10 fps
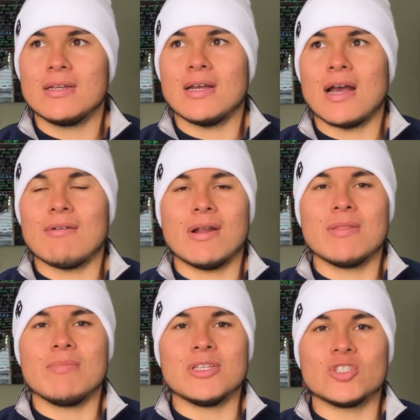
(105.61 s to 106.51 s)
I'd rather
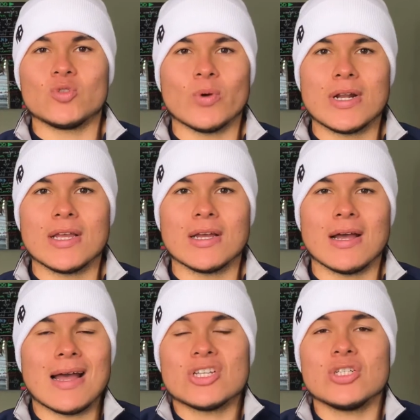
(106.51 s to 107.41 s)
be sweating.
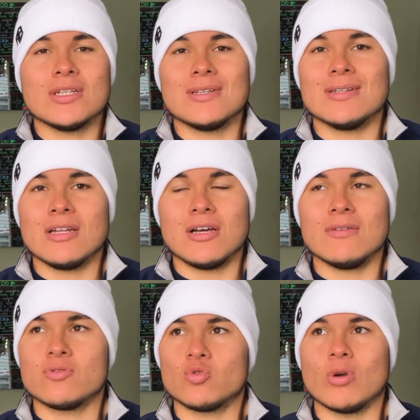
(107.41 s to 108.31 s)
I actually
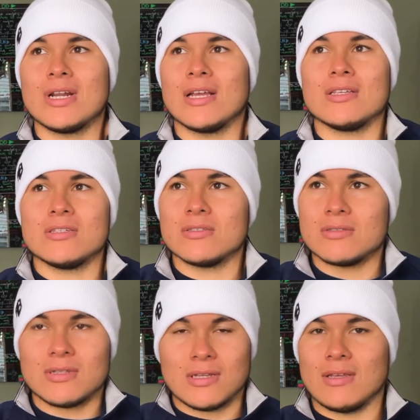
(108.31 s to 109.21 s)
love sweating and
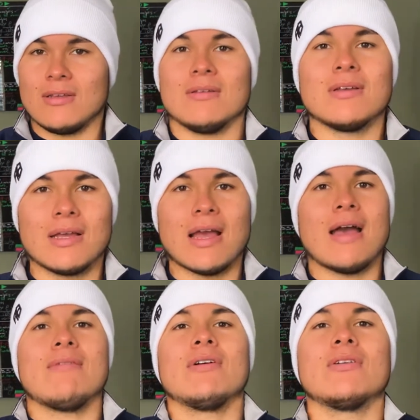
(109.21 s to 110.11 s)
just like
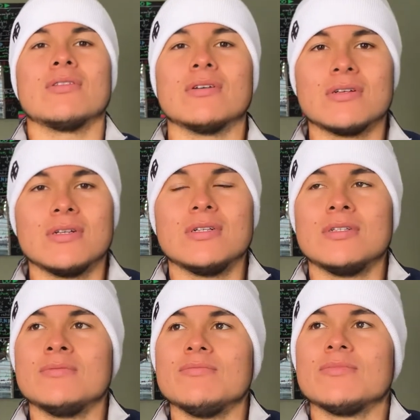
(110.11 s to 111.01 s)
having all the
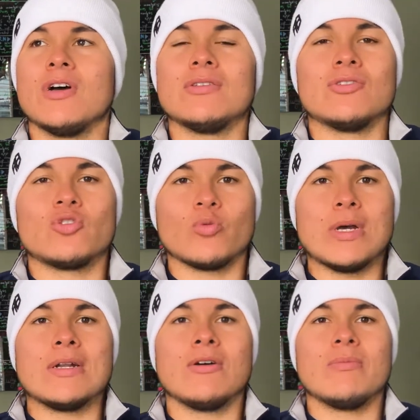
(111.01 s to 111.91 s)

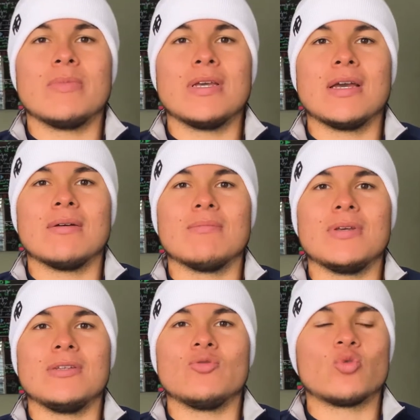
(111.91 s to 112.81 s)
sweat on me and
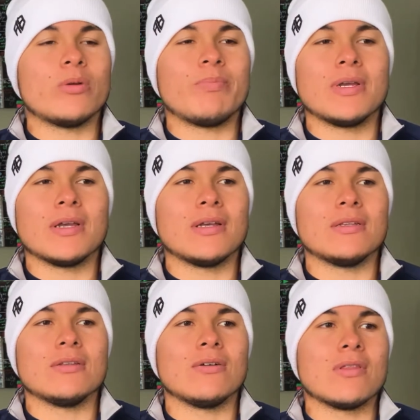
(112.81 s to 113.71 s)
be dripping
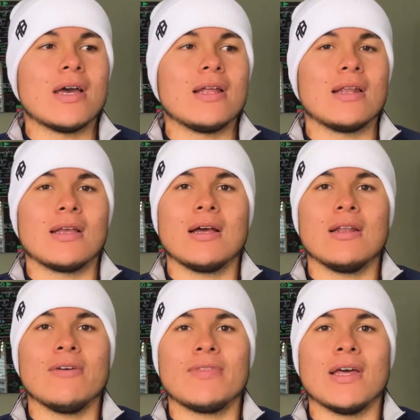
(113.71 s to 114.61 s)
and all that. Like, I
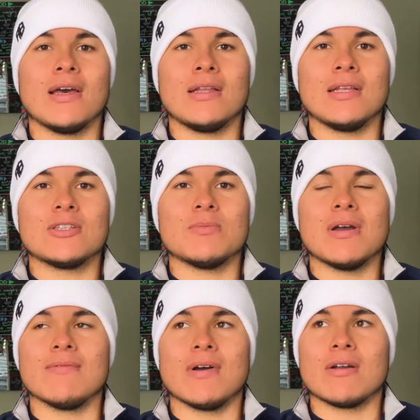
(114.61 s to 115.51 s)
love that, and that's my
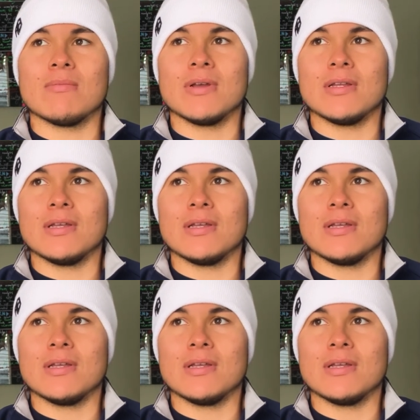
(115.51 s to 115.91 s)
environment.